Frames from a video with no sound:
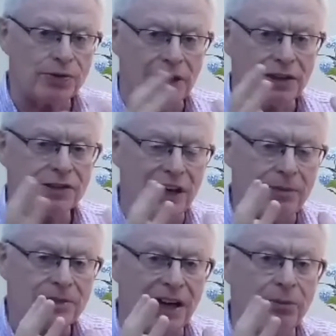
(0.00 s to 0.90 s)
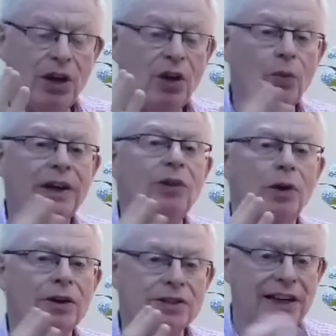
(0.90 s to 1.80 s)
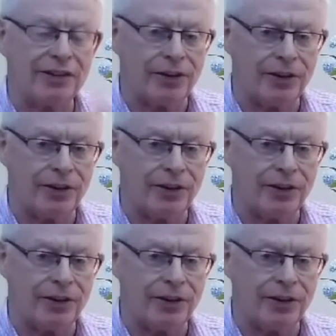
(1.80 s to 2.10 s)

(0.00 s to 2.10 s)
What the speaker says: and at the same time, we can work together,